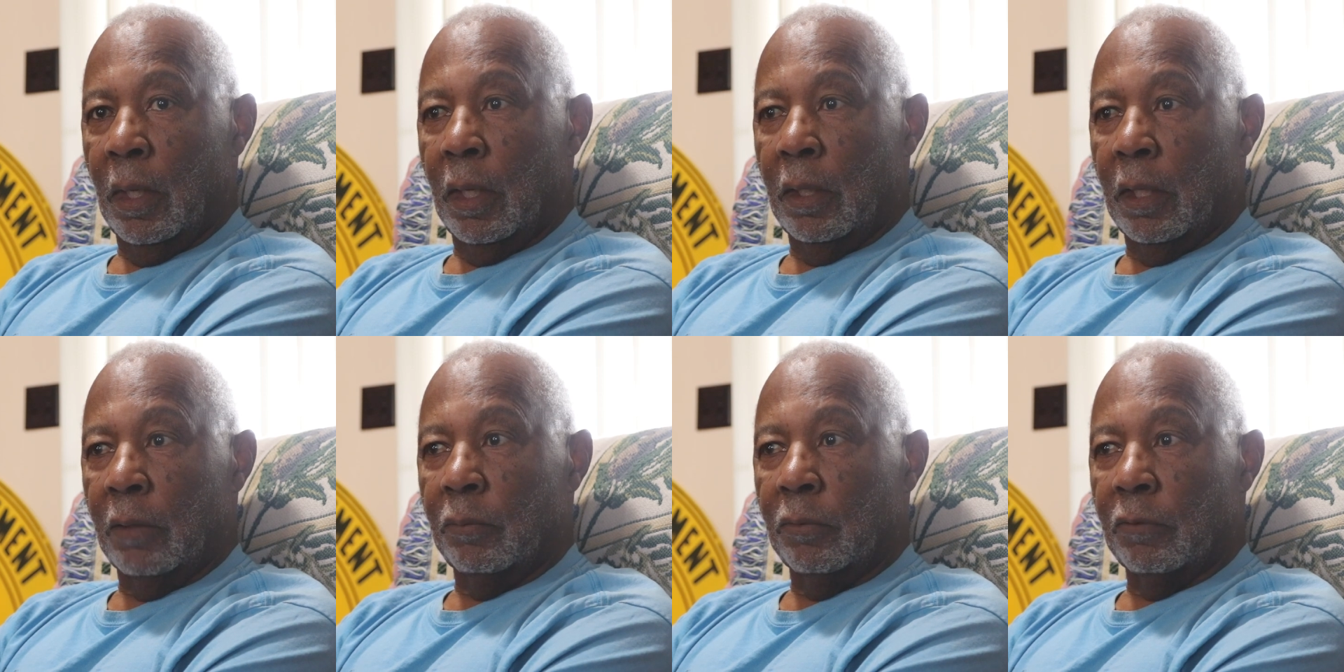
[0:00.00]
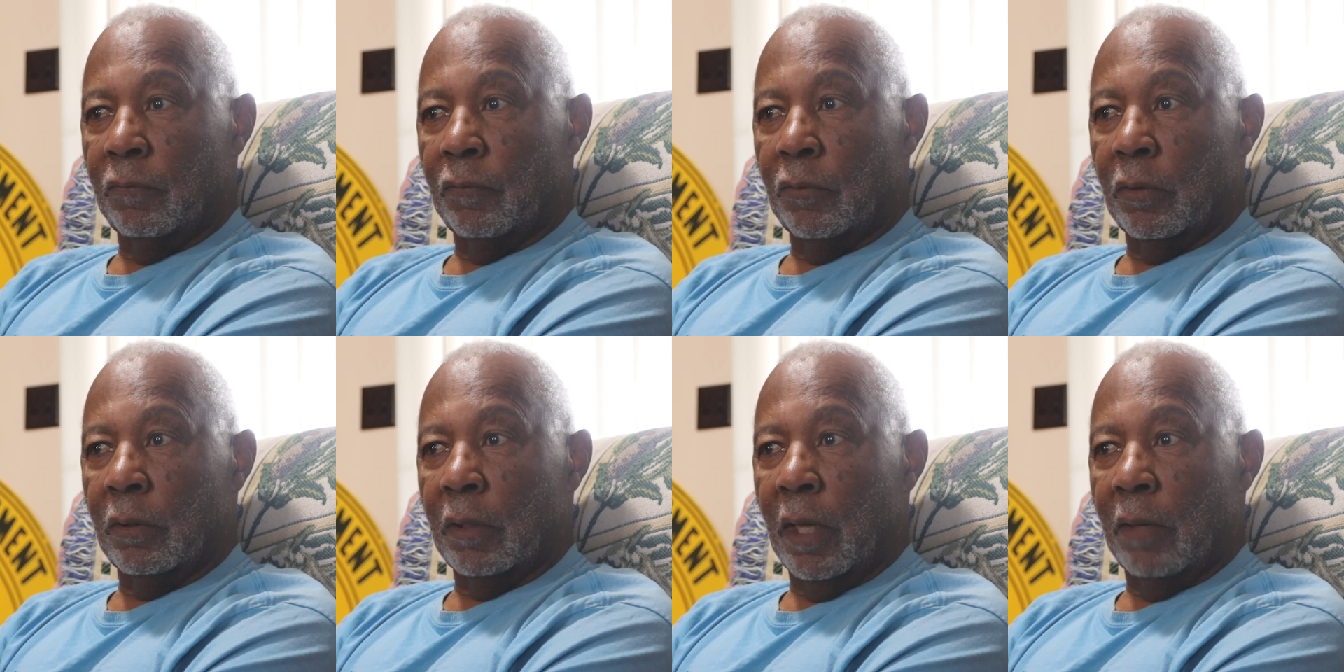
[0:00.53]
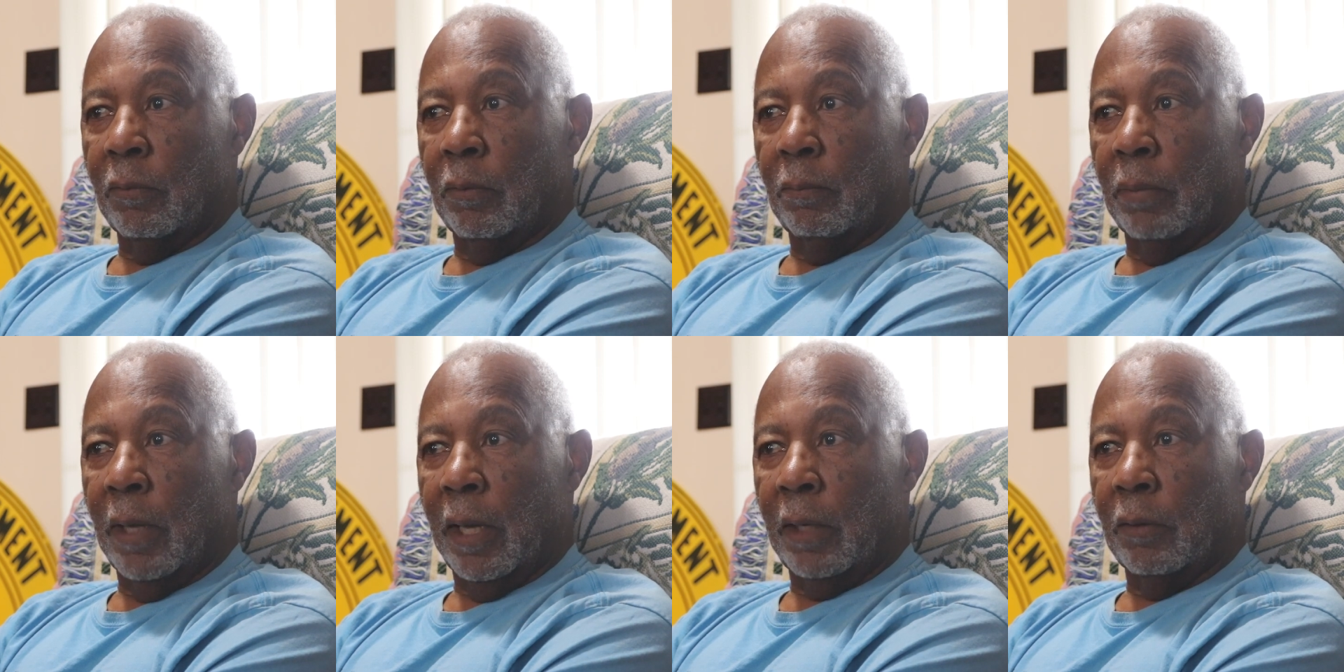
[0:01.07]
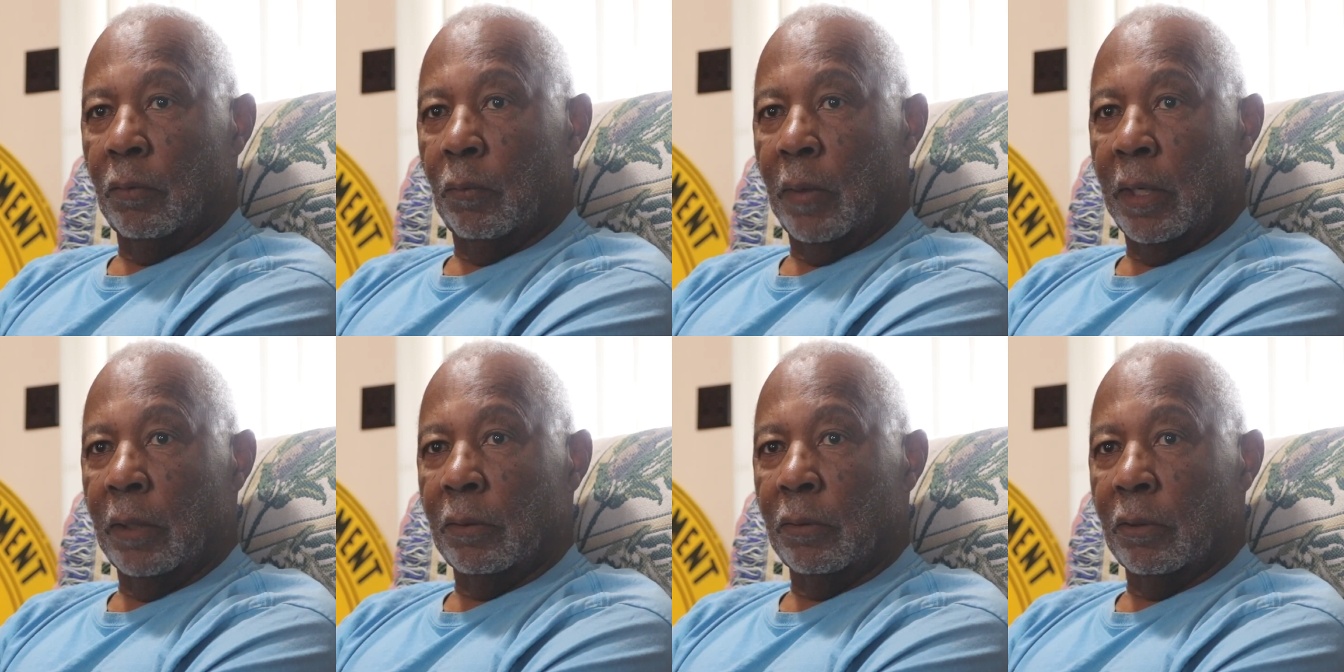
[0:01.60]
And that's when the first time when black and
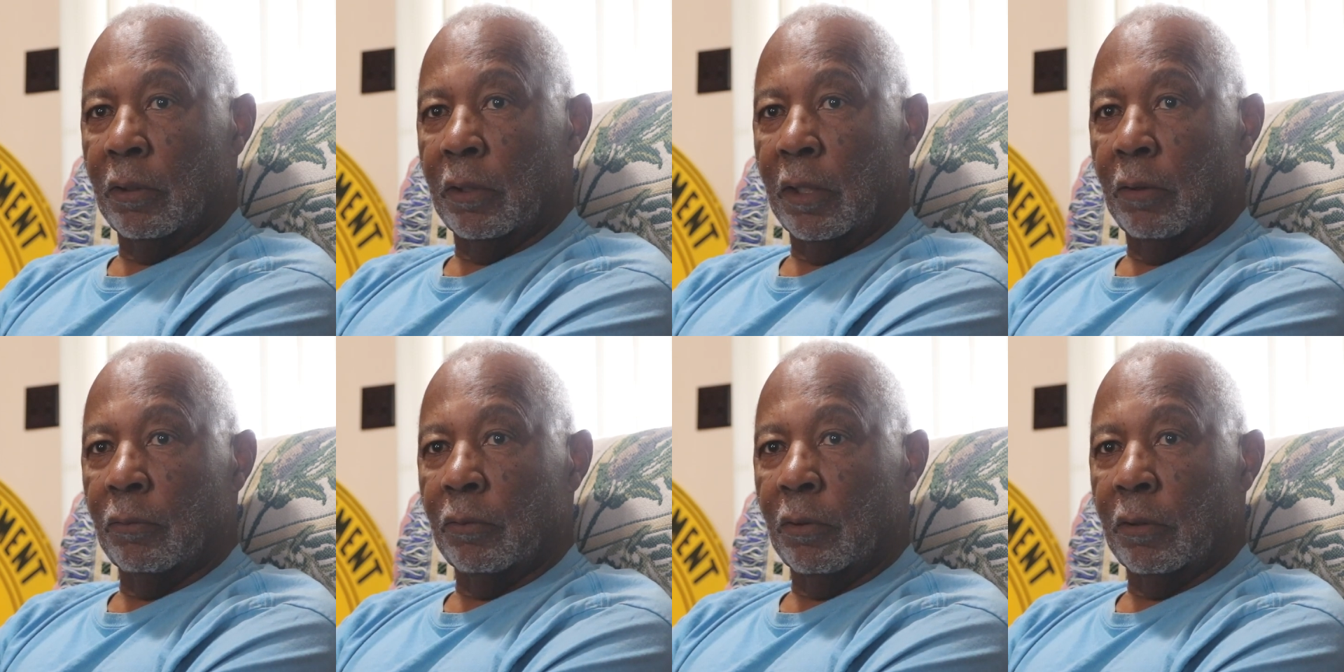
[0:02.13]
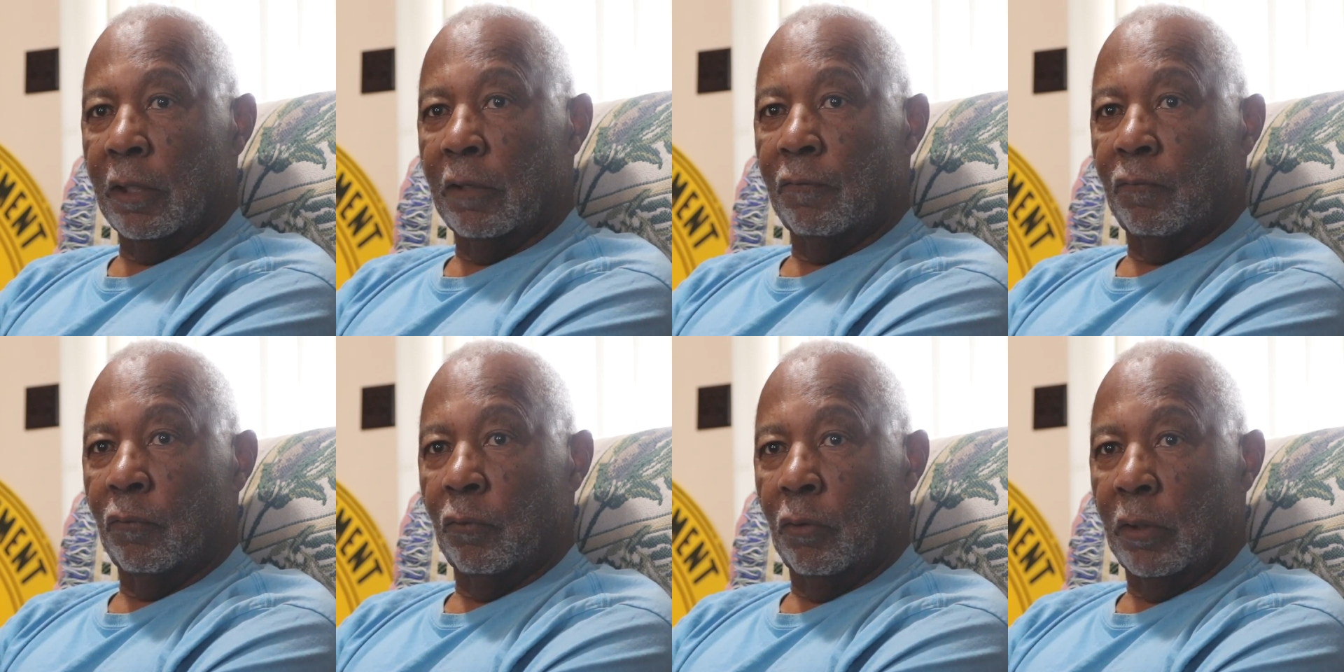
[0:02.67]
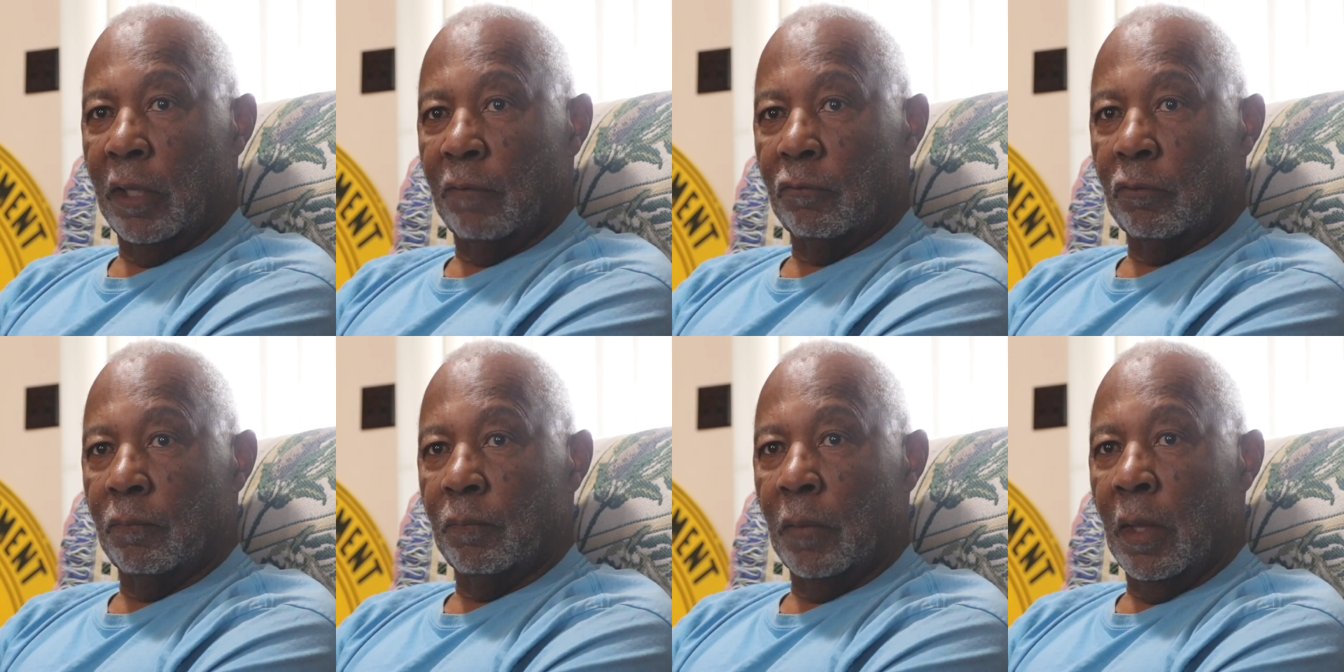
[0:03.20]
white could sit on the same floor level.